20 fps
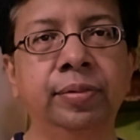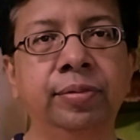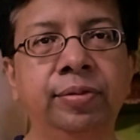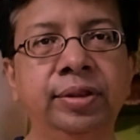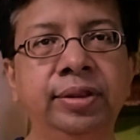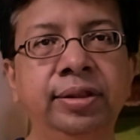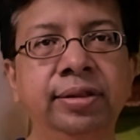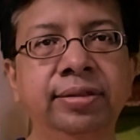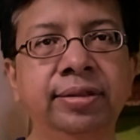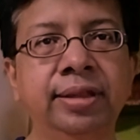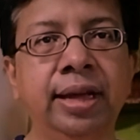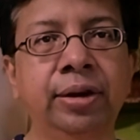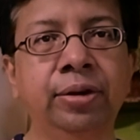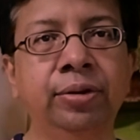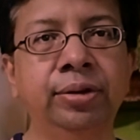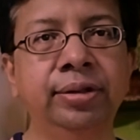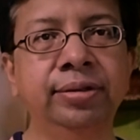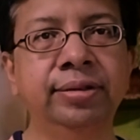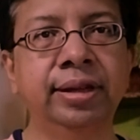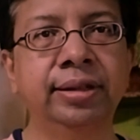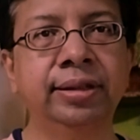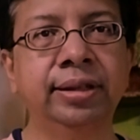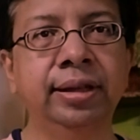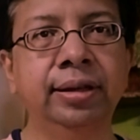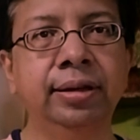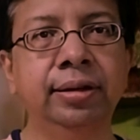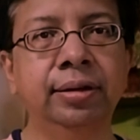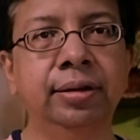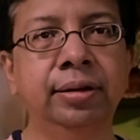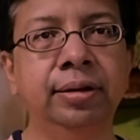with this narrowness, I
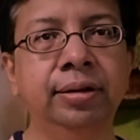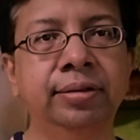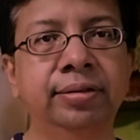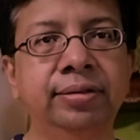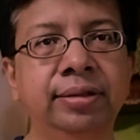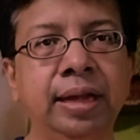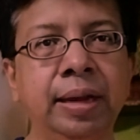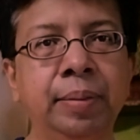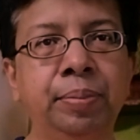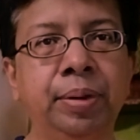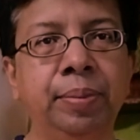think stay